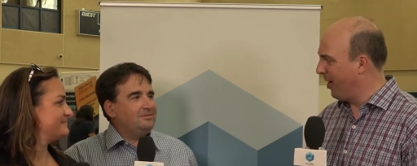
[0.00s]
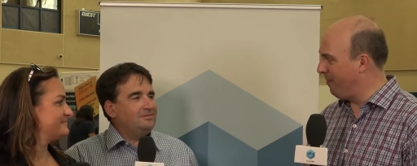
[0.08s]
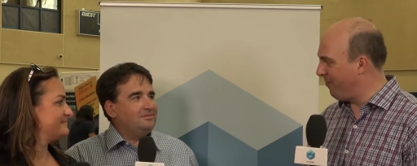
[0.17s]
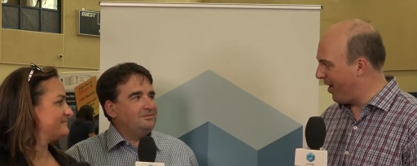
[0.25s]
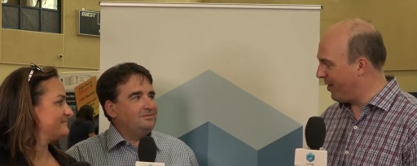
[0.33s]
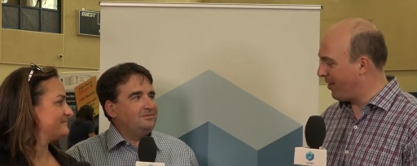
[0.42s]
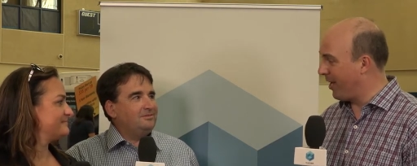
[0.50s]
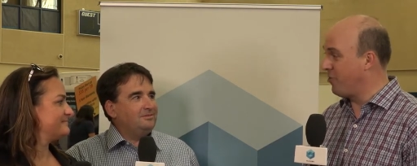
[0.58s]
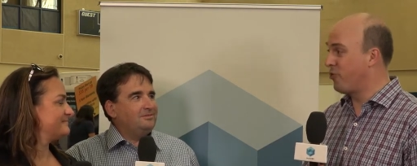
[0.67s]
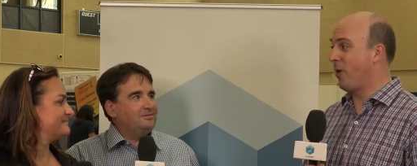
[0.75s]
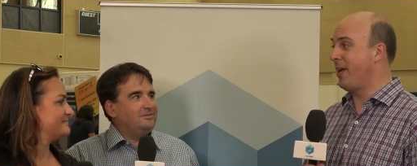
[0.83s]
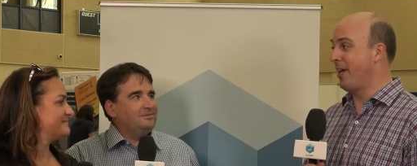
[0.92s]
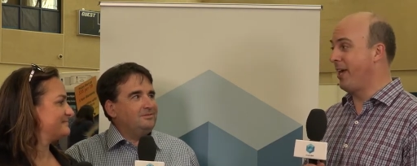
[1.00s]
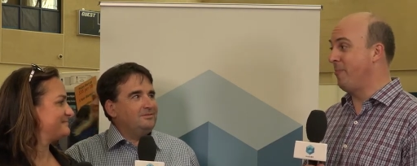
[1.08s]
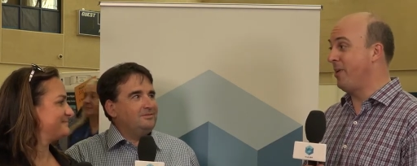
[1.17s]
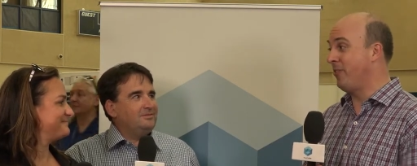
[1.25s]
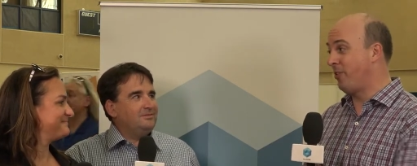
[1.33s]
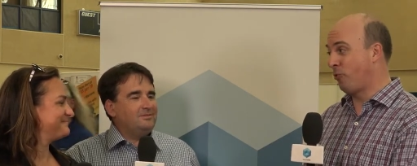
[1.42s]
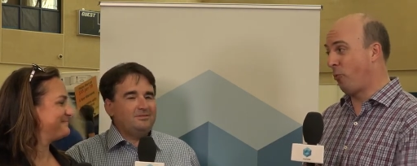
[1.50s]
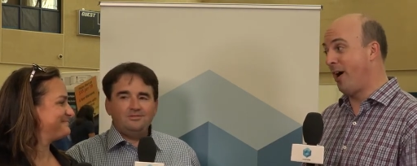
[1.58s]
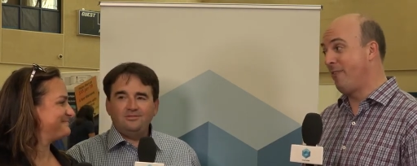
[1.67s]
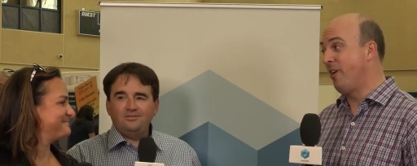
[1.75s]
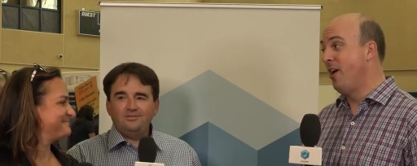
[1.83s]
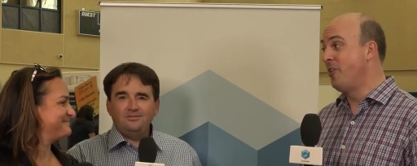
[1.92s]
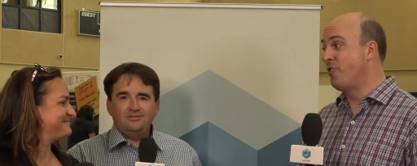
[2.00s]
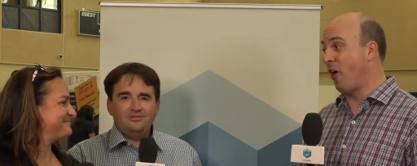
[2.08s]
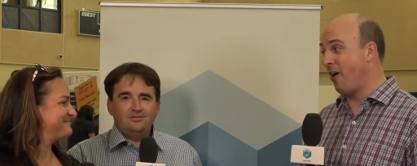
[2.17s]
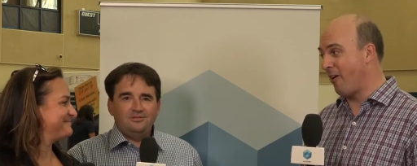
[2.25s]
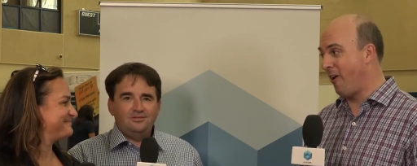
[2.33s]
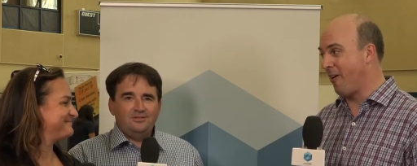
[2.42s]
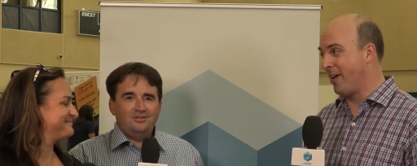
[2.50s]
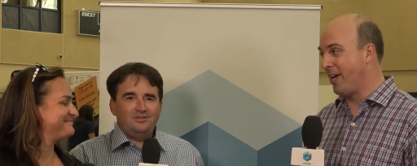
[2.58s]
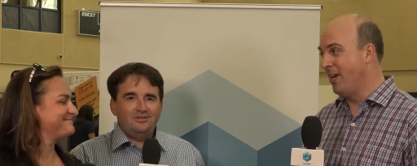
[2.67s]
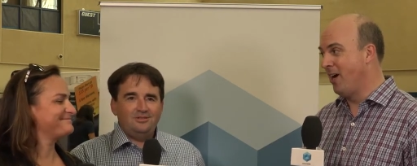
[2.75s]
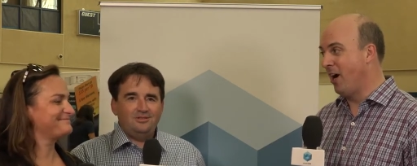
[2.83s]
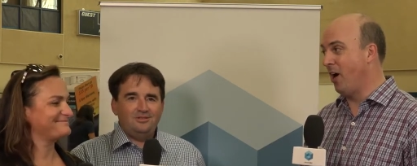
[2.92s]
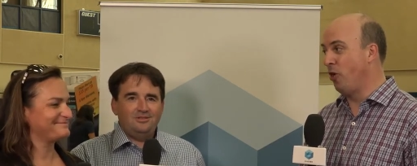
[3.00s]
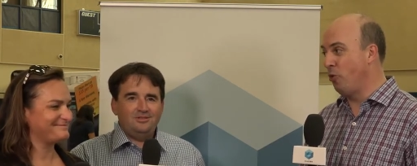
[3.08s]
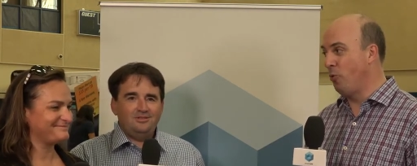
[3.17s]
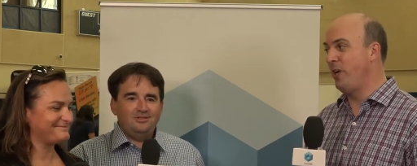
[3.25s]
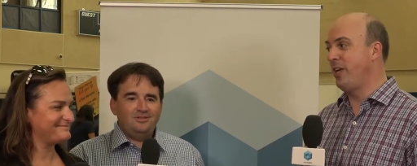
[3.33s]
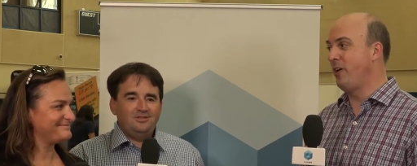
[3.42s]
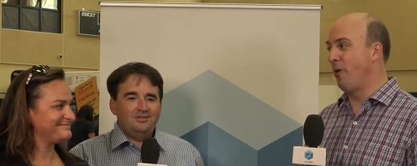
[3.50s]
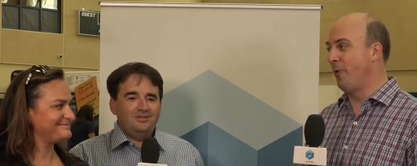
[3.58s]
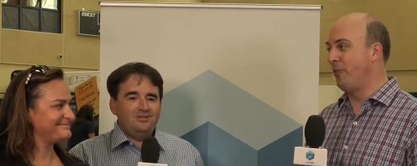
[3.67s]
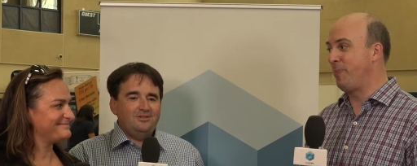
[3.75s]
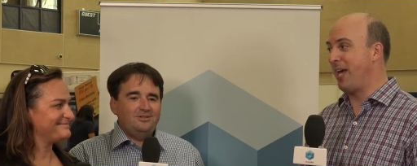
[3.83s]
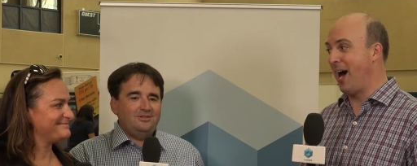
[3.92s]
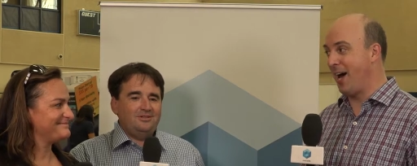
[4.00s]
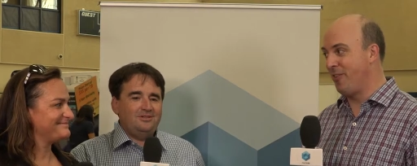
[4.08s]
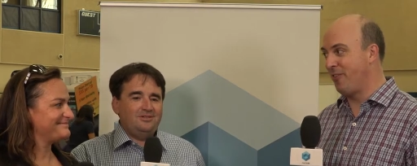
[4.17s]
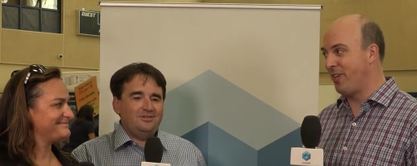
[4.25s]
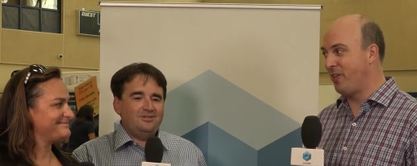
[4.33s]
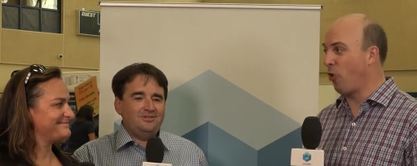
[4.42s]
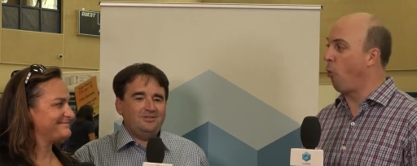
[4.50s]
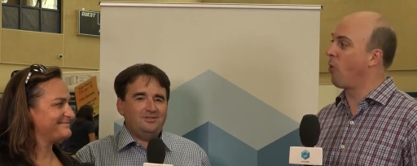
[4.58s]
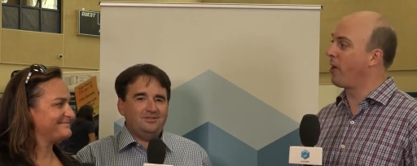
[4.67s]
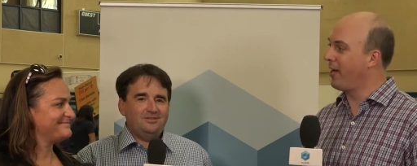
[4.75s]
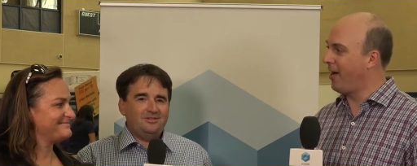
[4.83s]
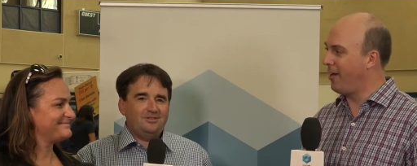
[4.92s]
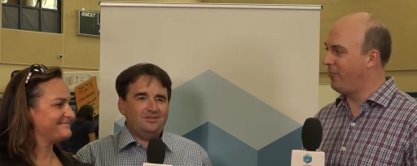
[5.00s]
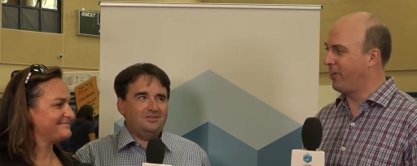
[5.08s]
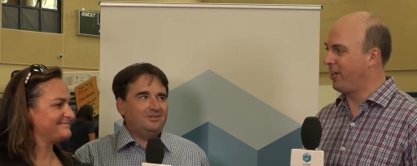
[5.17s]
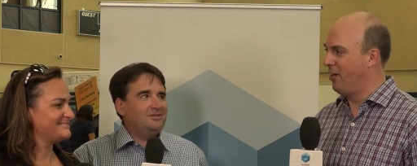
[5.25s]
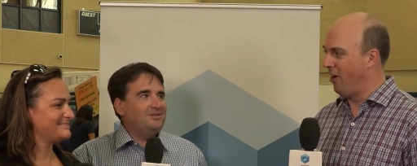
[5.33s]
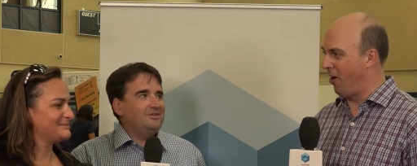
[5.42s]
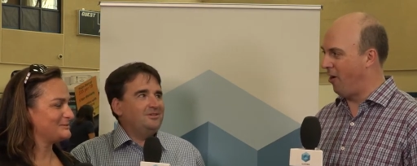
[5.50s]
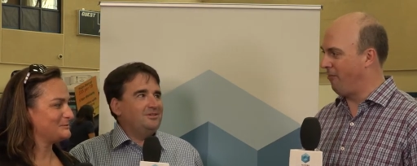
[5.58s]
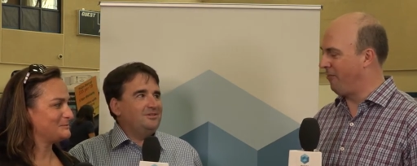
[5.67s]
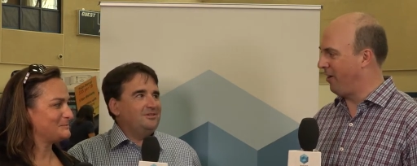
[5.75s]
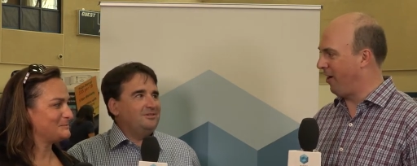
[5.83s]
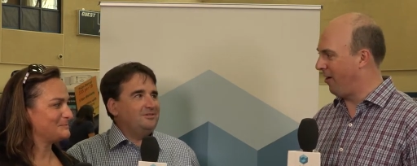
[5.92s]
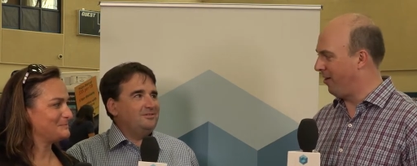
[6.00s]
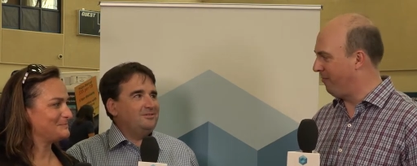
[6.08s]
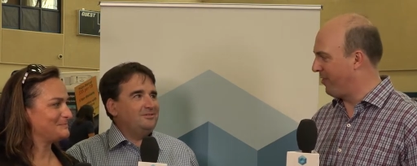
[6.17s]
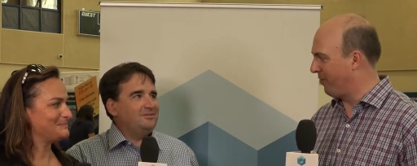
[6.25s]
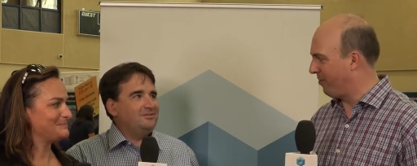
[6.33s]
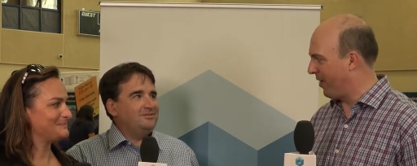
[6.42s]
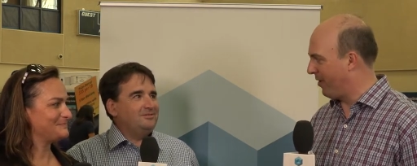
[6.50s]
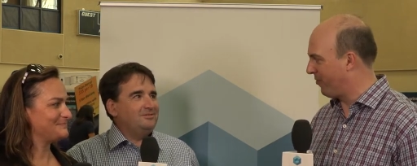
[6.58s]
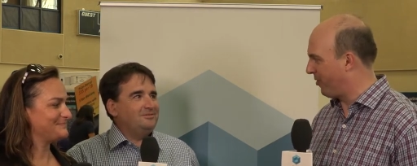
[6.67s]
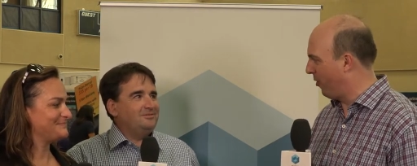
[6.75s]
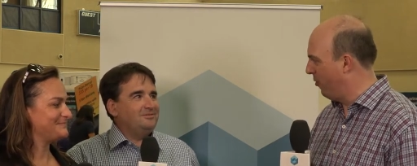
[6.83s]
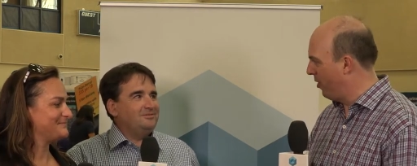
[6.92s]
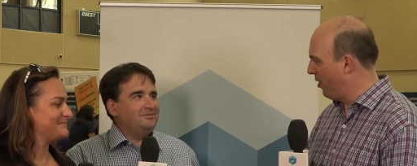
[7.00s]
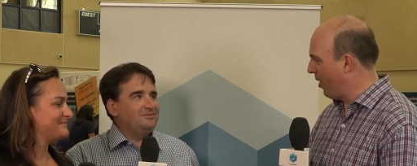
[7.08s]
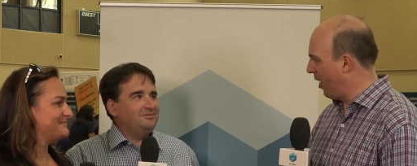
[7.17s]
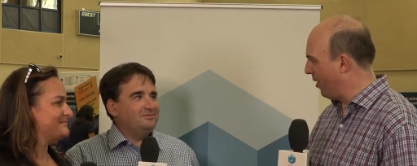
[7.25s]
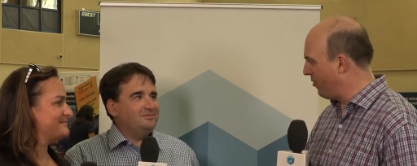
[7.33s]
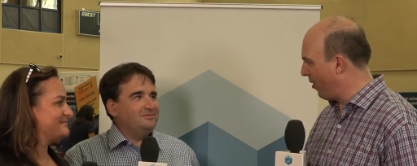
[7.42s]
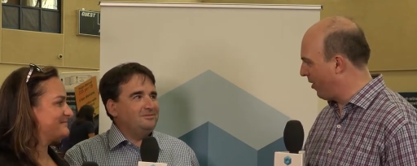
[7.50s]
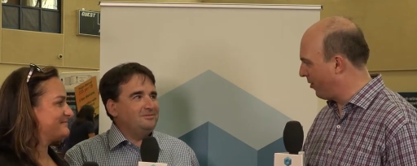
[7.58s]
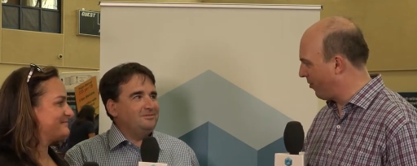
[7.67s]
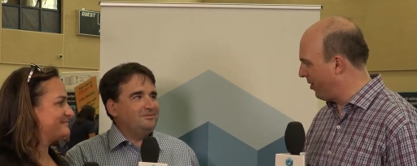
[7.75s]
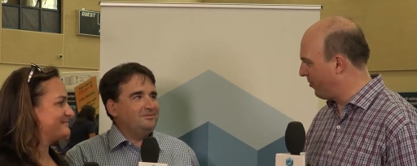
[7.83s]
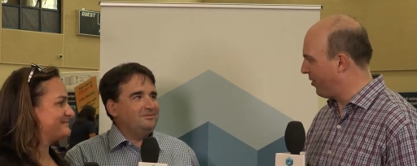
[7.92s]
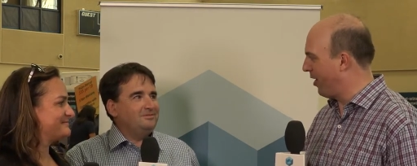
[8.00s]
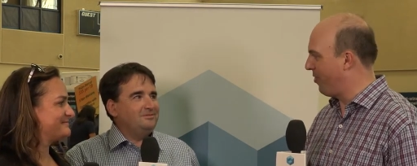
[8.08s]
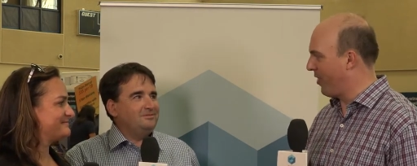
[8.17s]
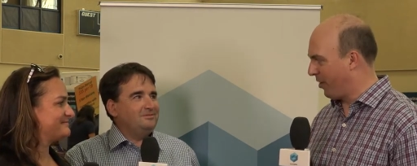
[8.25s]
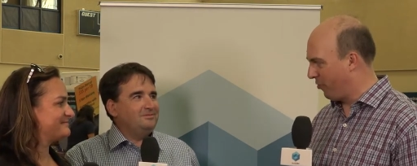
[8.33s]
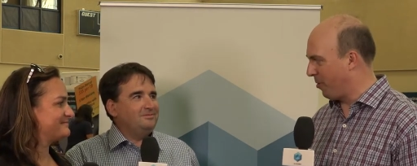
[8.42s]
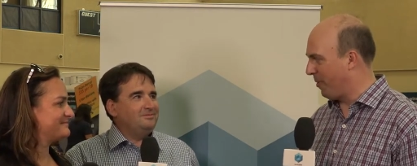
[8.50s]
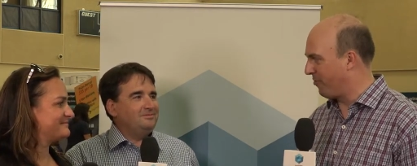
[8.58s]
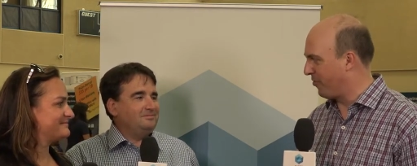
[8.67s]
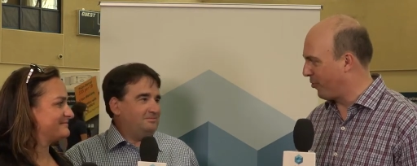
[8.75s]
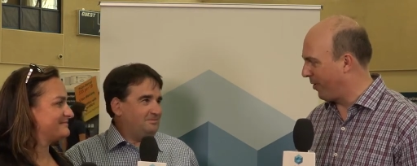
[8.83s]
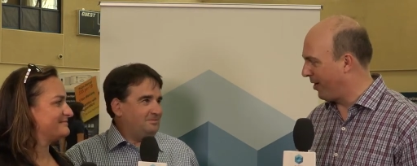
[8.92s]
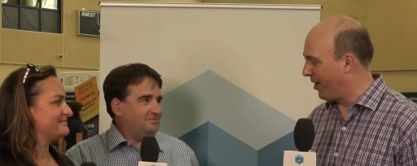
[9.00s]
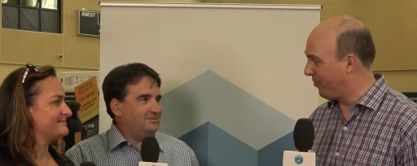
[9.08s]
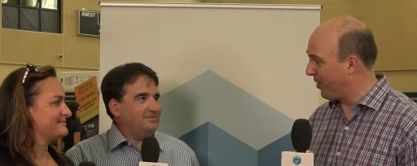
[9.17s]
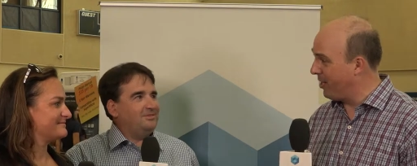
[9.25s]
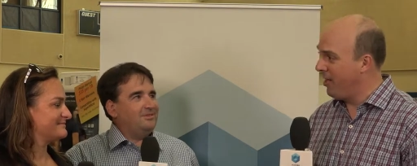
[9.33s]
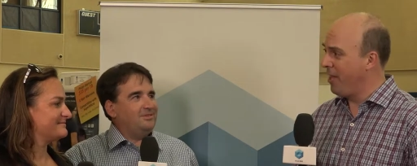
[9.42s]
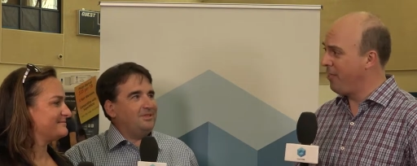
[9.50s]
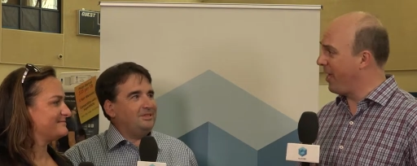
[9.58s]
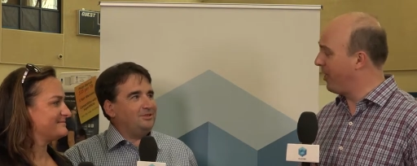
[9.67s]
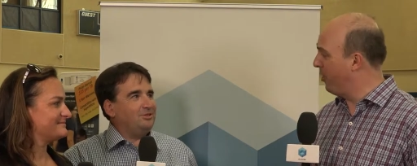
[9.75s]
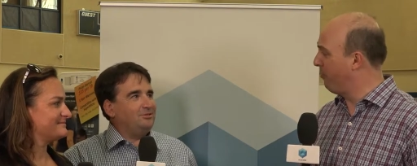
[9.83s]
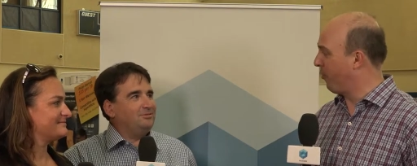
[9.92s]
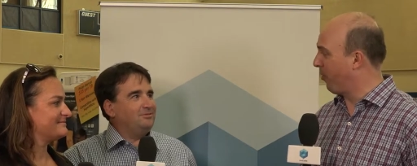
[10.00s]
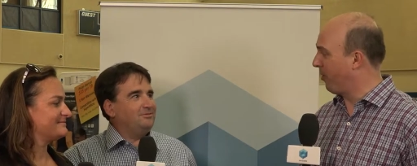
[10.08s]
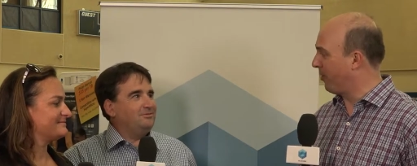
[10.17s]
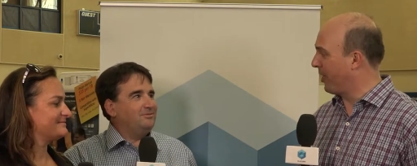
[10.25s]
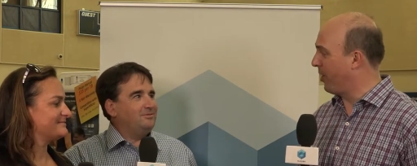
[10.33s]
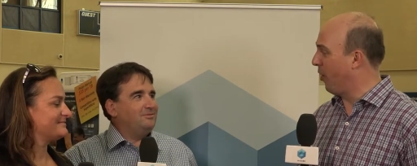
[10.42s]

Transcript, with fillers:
Speaker 1: event, and joining him is his wife, Dawn Harney, who we know is behind the scenes organizing all of this event. So, Dawn and Chris, thank you so much for joining us, and thank you for